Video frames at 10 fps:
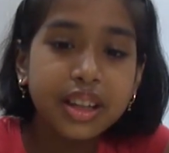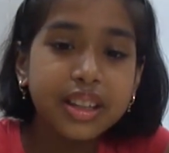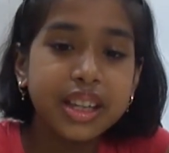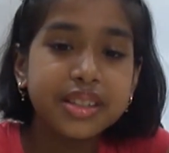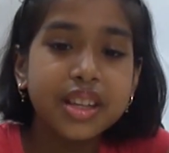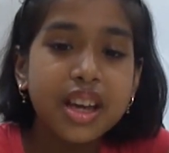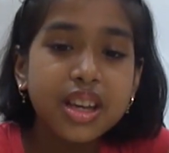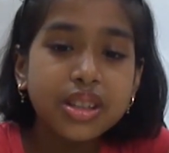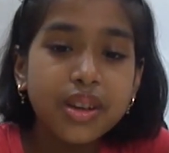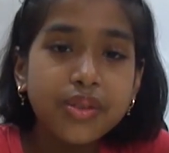yes,
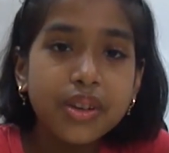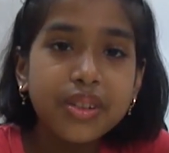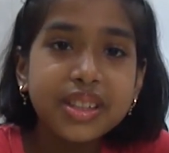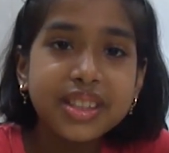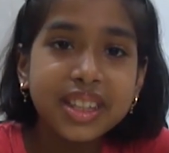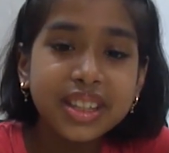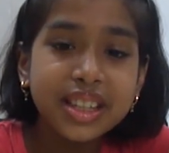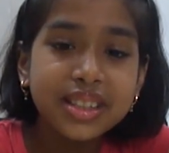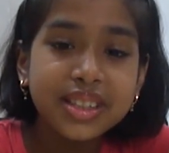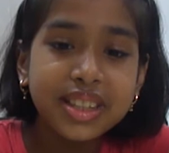so if you will see
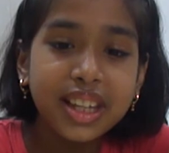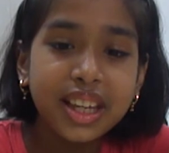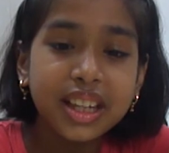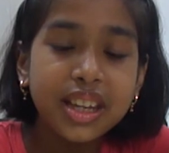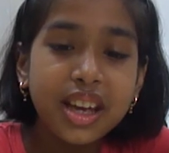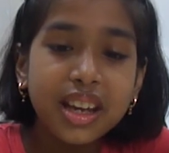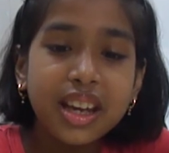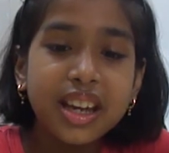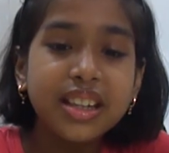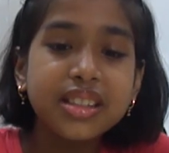this seed,
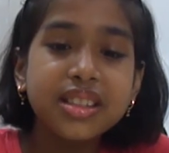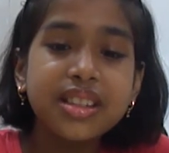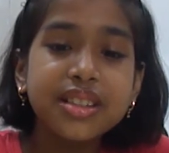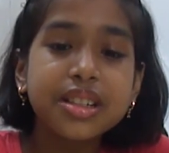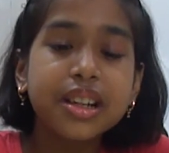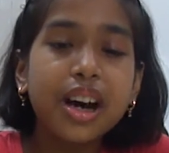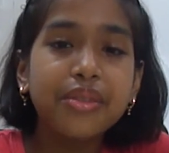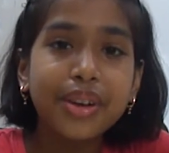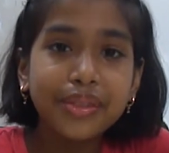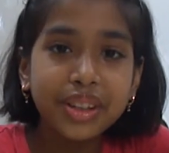it is just
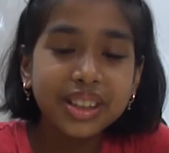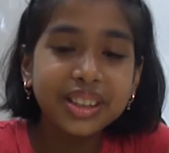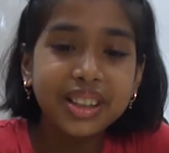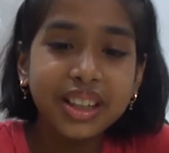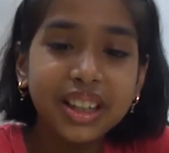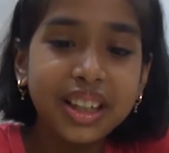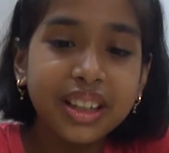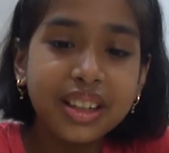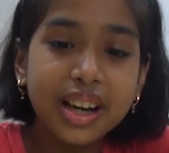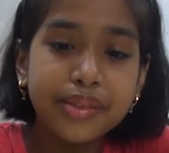covered with a
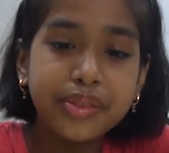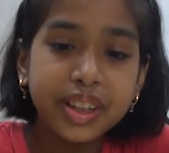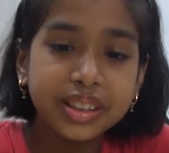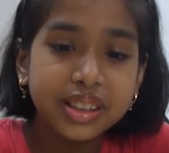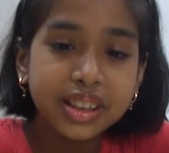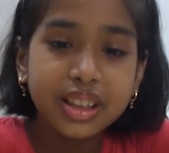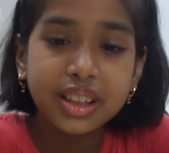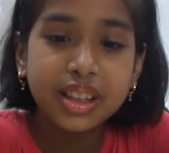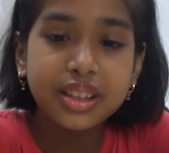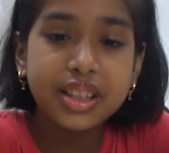green covering.
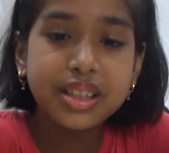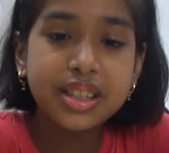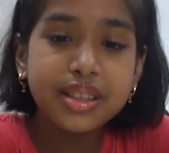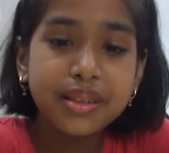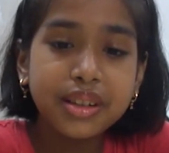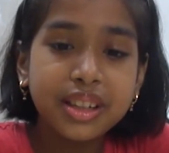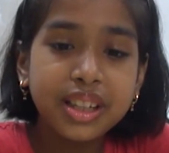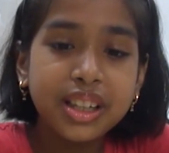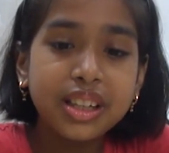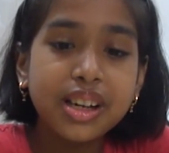This is a
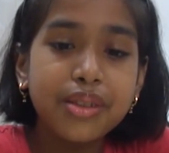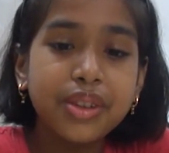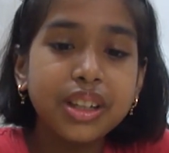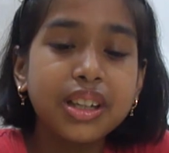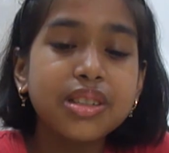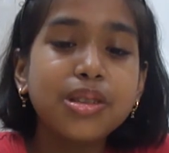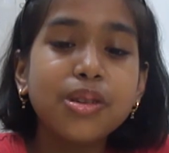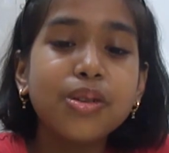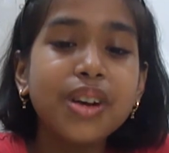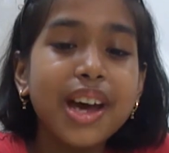green covering. It is
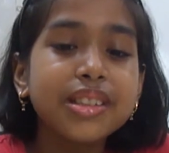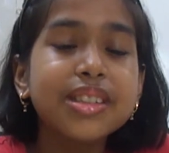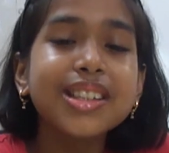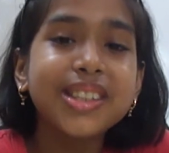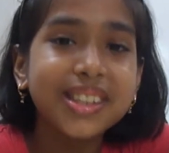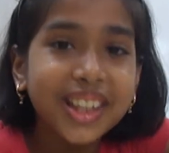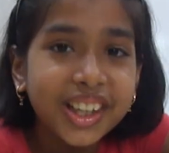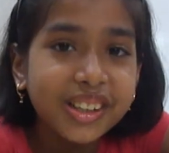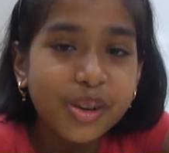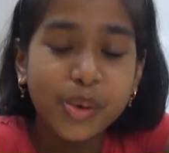known as the
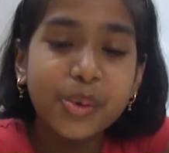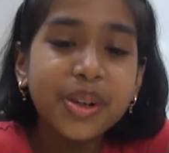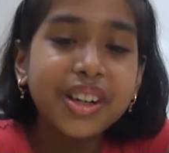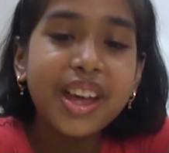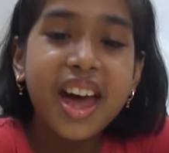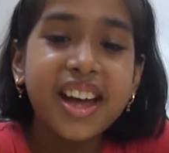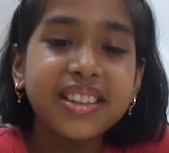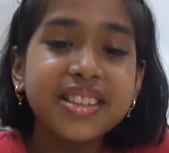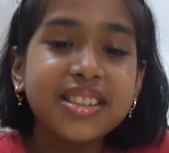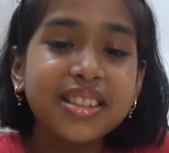seed coat,
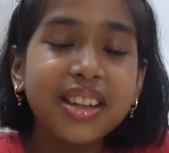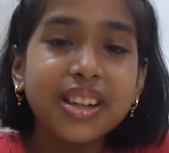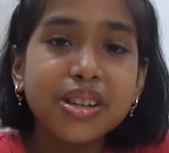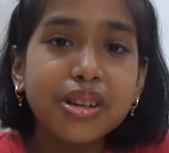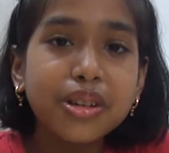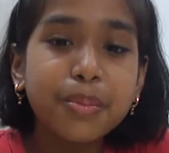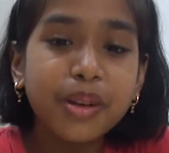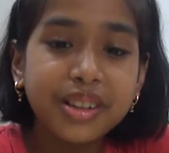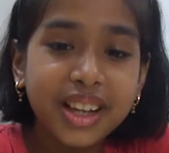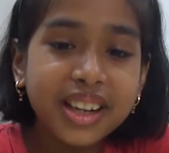and the seed coat
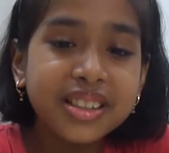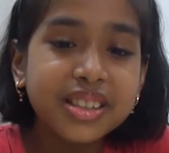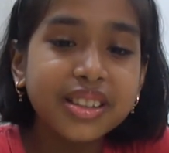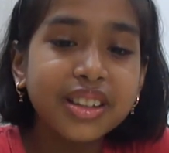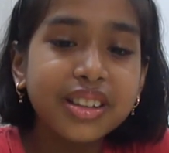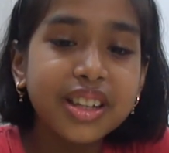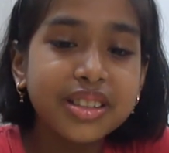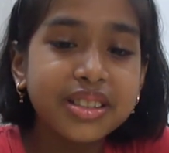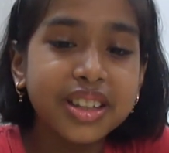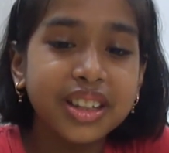protects the
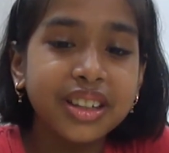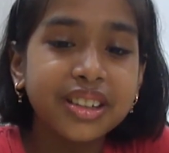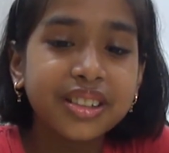seed.